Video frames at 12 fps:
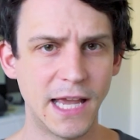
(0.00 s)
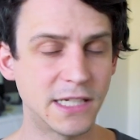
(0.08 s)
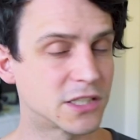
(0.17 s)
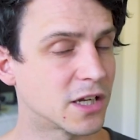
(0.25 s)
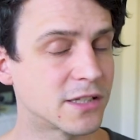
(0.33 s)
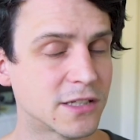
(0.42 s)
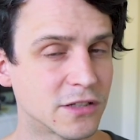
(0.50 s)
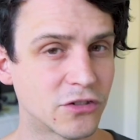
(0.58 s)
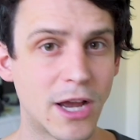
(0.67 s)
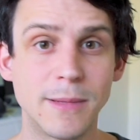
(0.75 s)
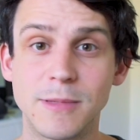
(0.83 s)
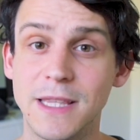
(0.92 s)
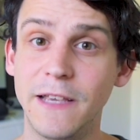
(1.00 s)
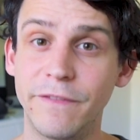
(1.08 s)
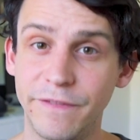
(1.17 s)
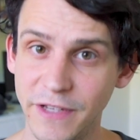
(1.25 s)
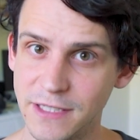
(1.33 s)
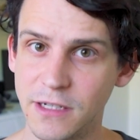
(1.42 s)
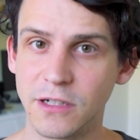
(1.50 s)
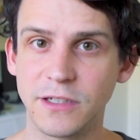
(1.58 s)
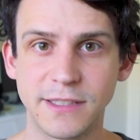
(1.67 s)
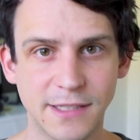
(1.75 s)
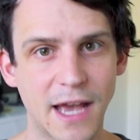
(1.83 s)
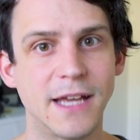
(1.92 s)
It just describes the
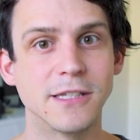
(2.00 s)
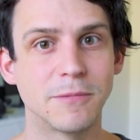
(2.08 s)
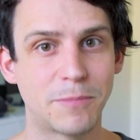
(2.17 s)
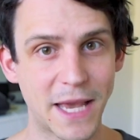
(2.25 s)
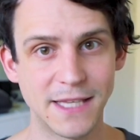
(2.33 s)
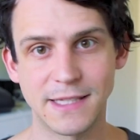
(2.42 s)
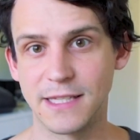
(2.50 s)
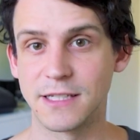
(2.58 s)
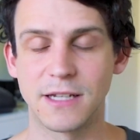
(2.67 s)
physical science basis